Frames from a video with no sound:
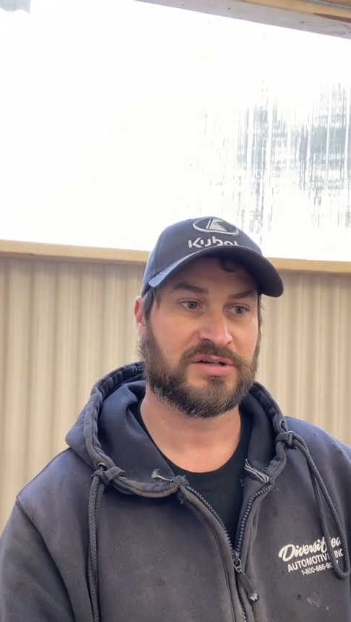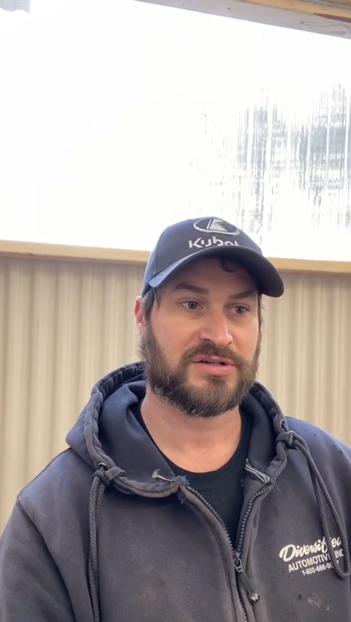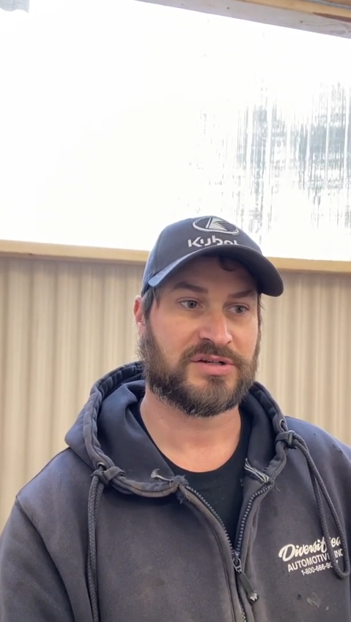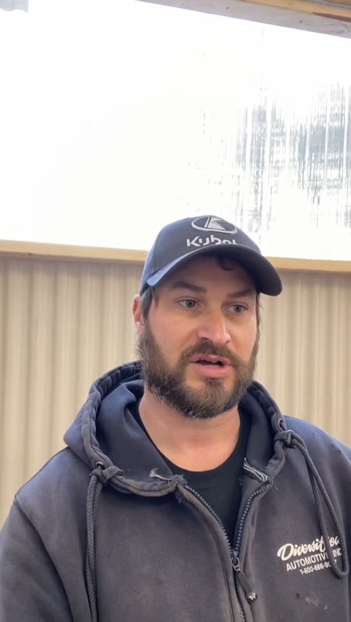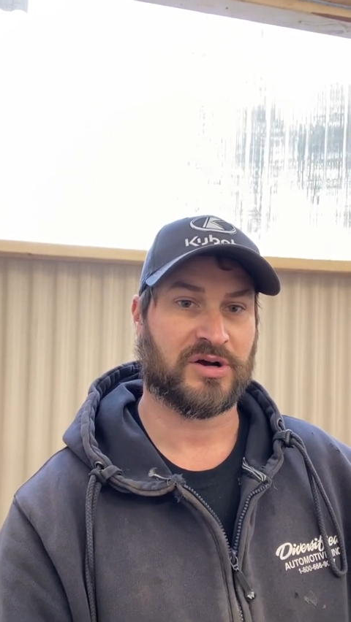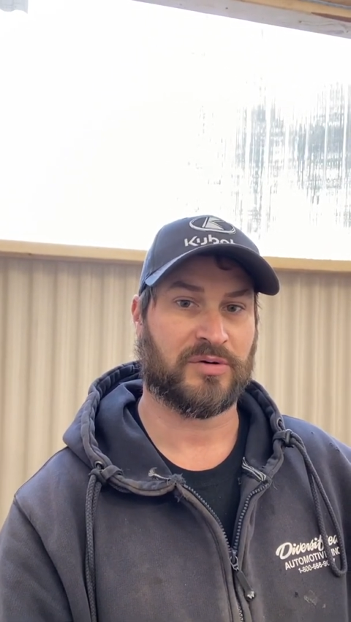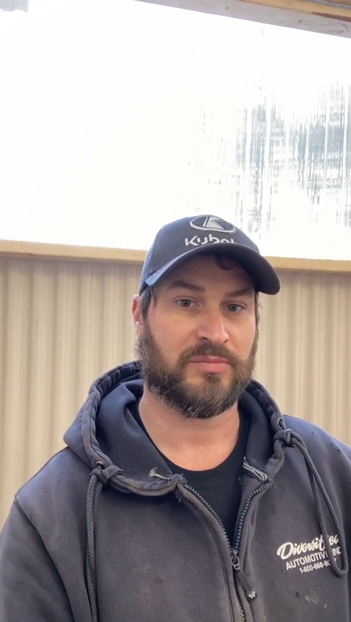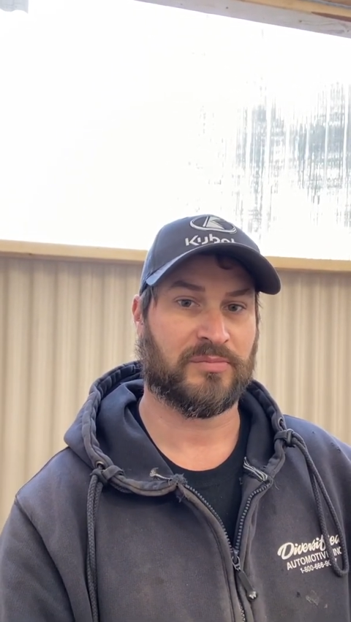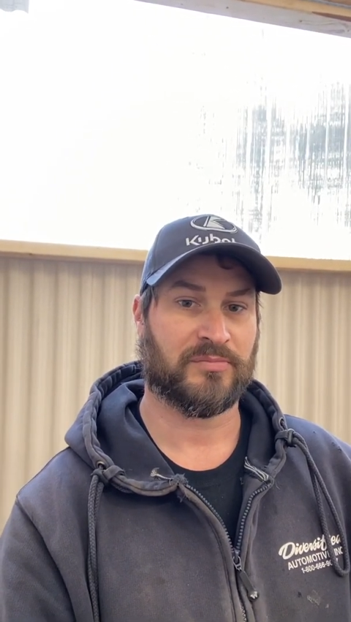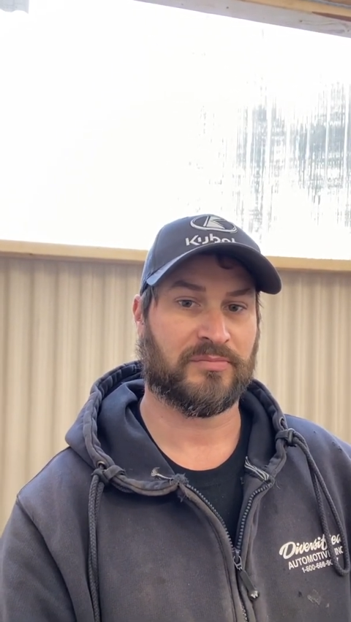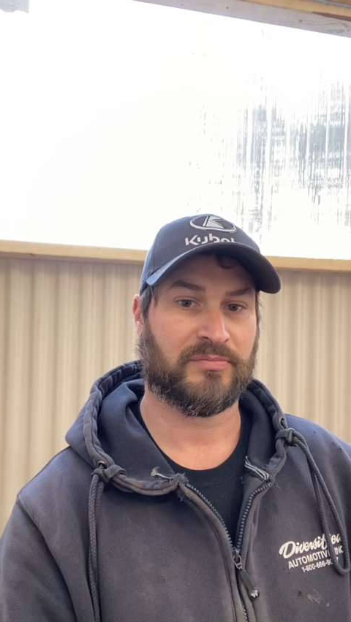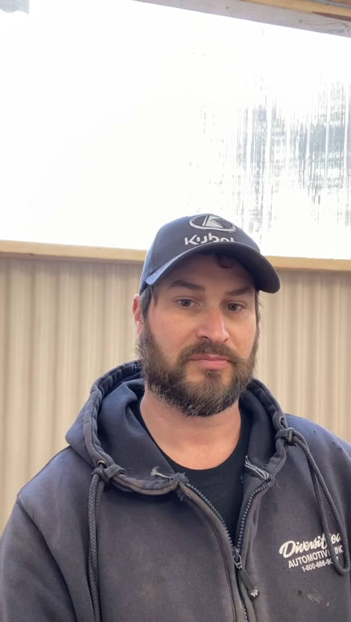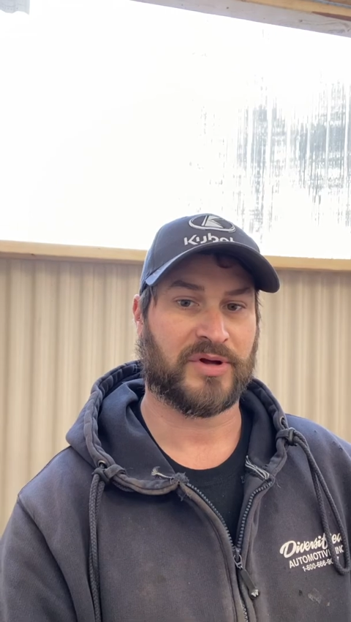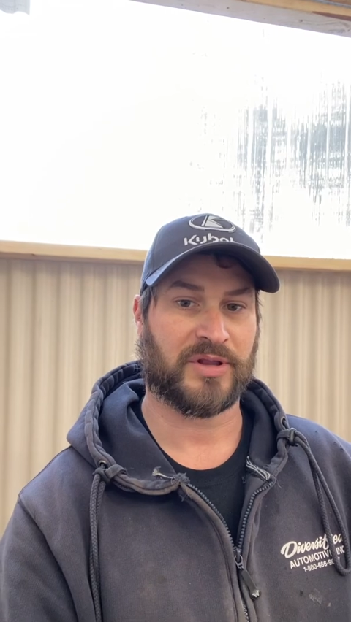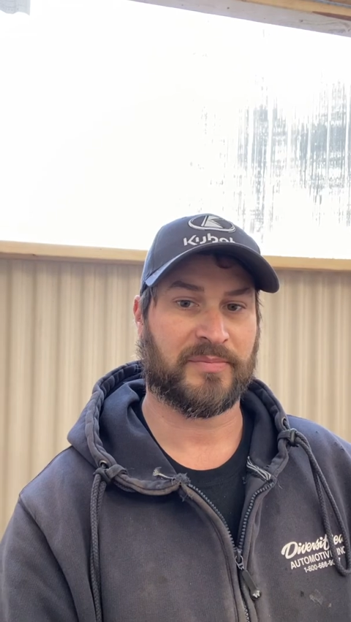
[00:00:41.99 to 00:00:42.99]
So
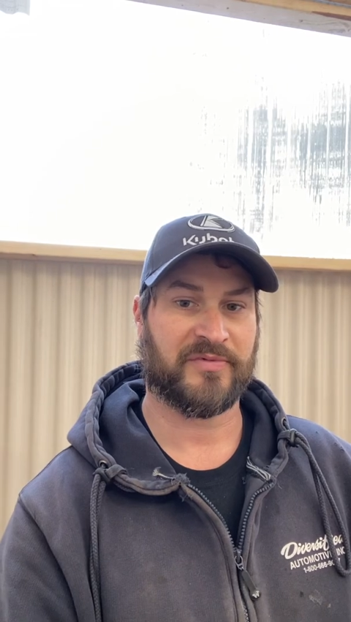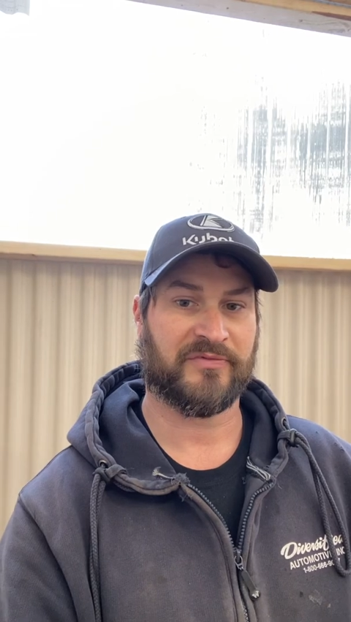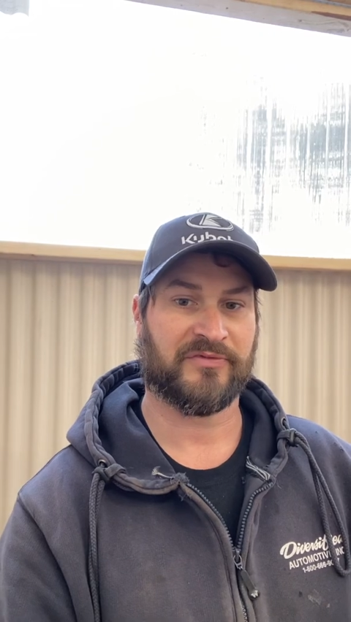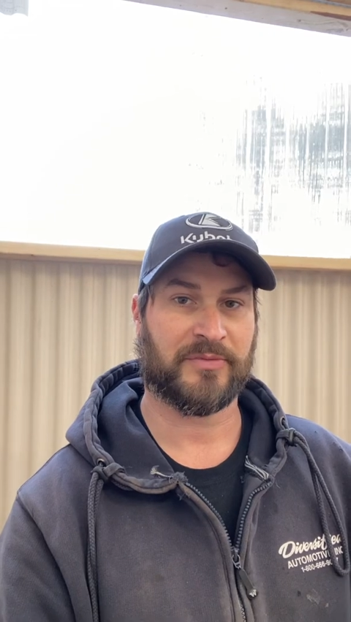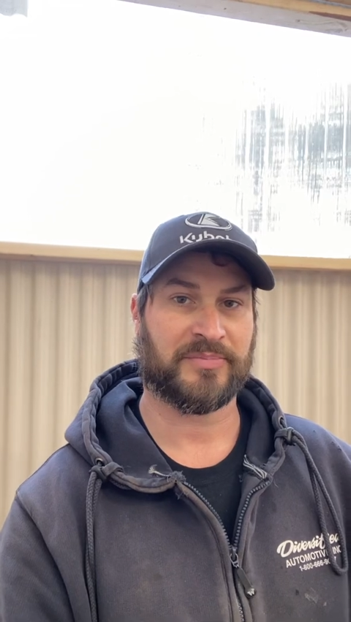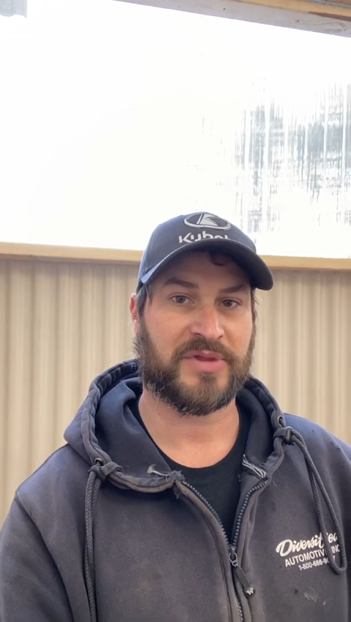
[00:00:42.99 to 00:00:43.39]
let me flip